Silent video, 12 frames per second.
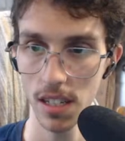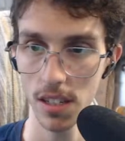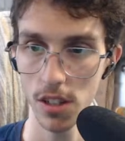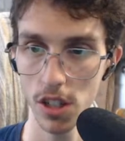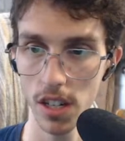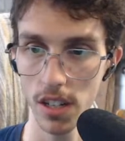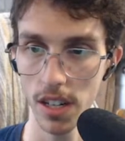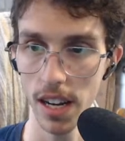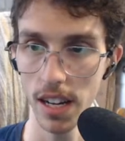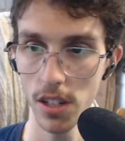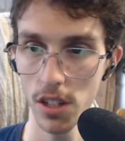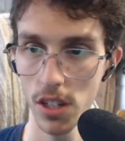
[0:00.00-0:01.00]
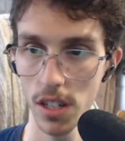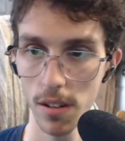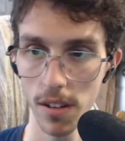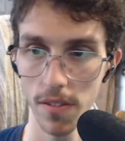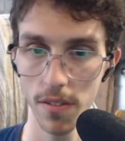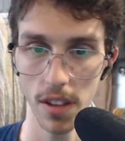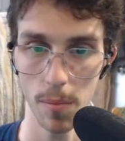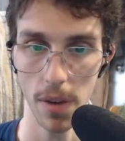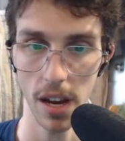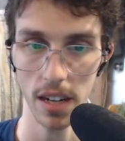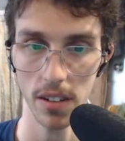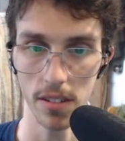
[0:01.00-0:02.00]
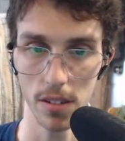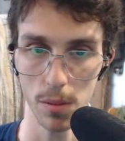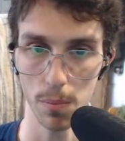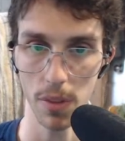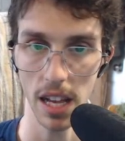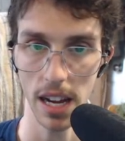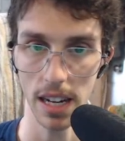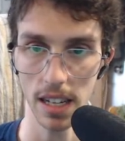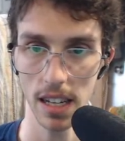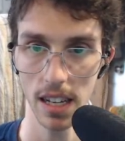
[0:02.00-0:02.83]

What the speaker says: jitter edge, that background is black,